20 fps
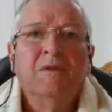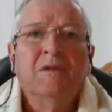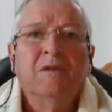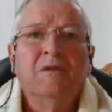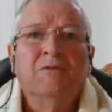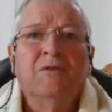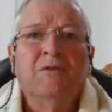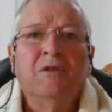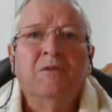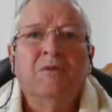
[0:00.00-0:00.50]

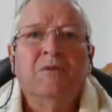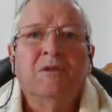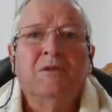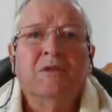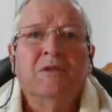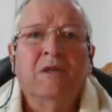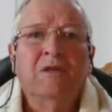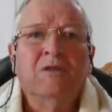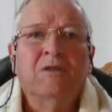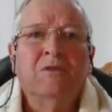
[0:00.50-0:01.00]
And if anyone
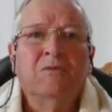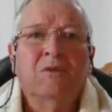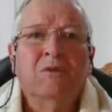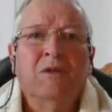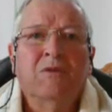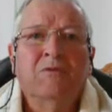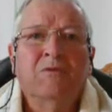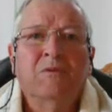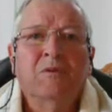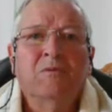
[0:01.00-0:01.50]
takes
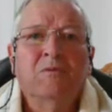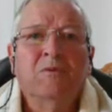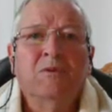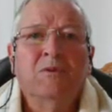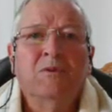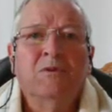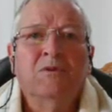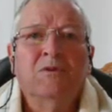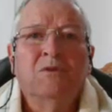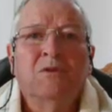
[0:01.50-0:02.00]
away from the
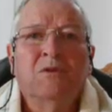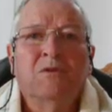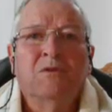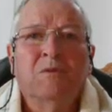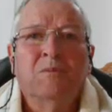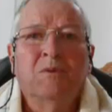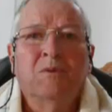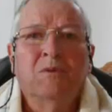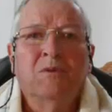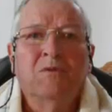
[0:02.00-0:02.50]
words of
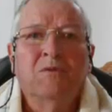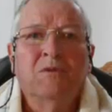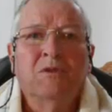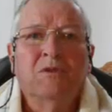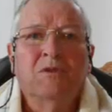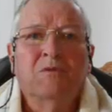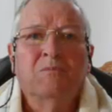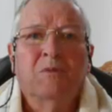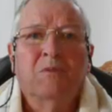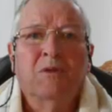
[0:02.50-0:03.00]
the book of
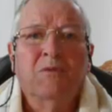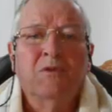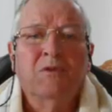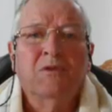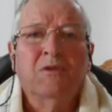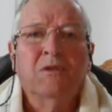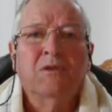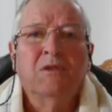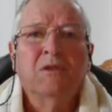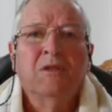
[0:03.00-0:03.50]
this
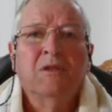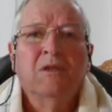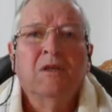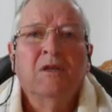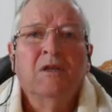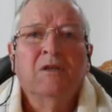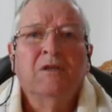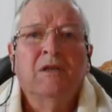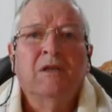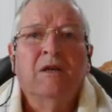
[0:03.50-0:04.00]
prophecy,
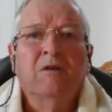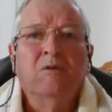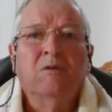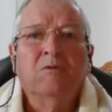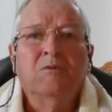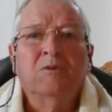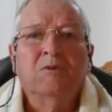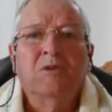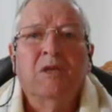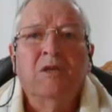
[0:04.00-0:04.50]
Yahweh
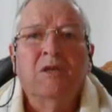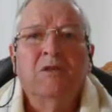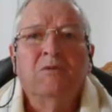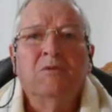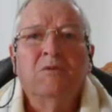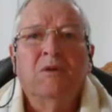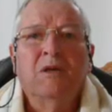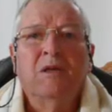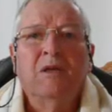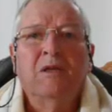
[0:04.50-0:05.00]
will take
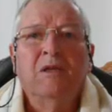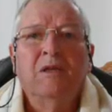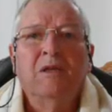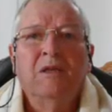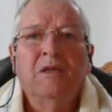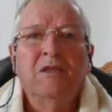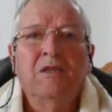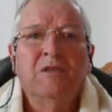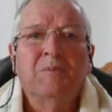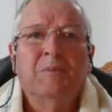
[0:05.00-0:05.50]
away
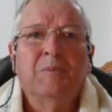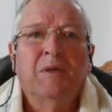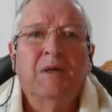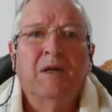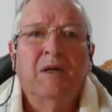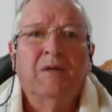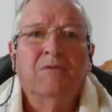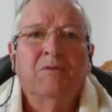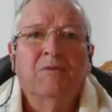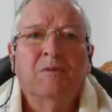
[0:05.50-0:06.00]
his
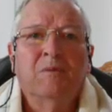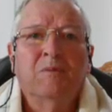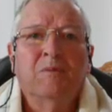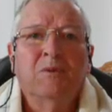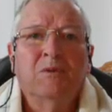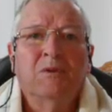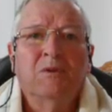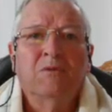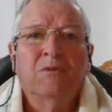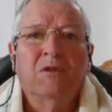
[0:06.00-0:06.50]
part from the
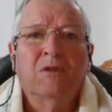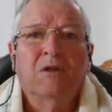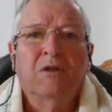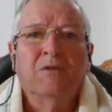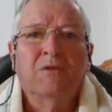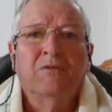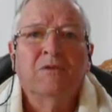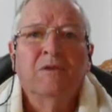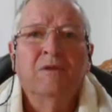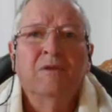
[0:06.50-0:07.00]
book of
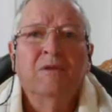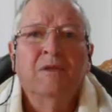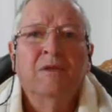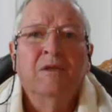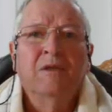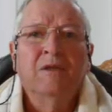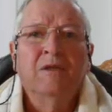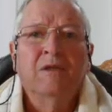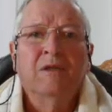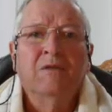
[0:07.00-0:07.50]
life
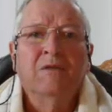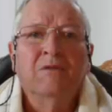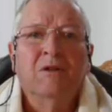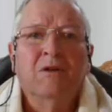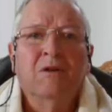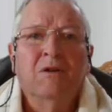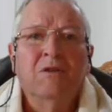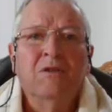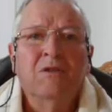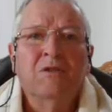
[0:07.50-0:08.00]
and out of the
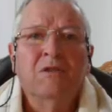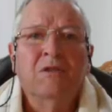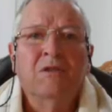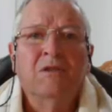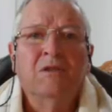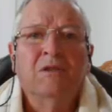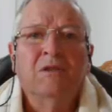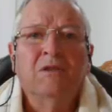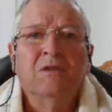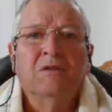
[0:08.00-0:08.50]
holy
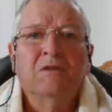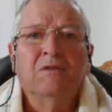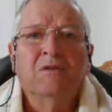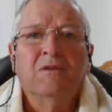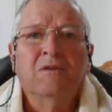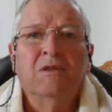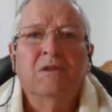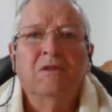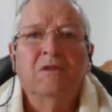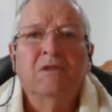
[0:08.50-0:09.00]
city and of the
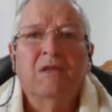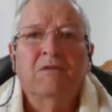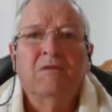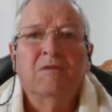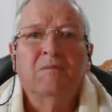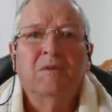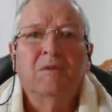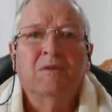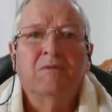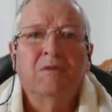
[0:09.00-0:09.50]
things
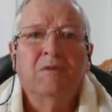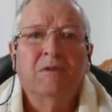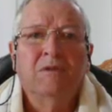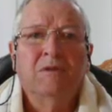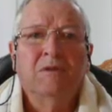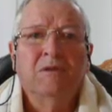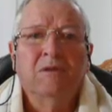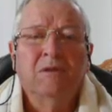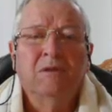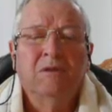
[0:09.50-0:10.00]
having been
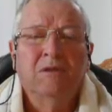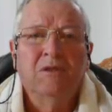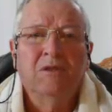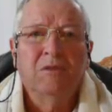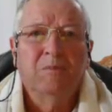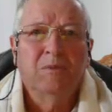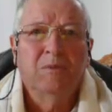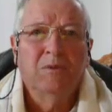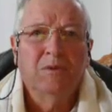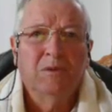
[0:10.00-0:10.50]
written in
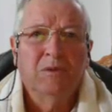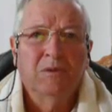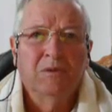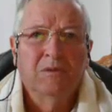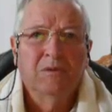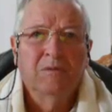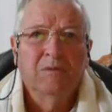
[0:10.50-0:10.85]
this book.